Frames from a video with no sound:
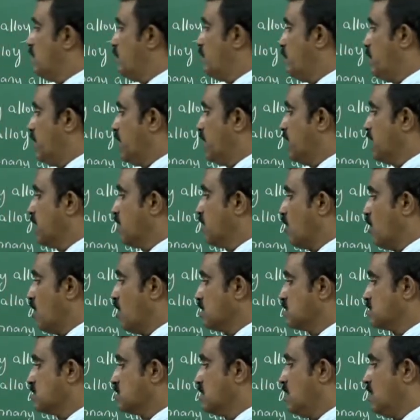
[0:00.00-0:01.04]
Bearing
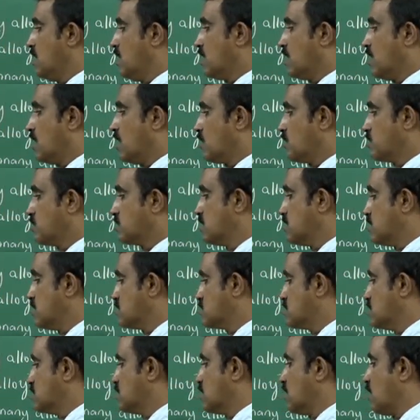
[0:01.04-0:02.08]
alloys, corrosion
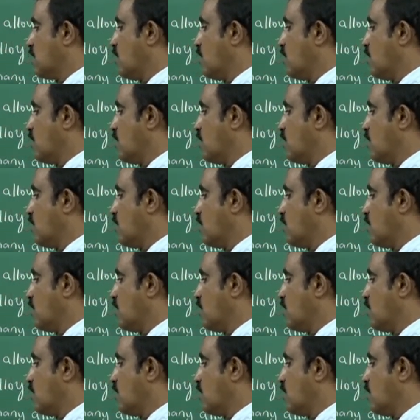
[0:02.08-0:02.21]
resistant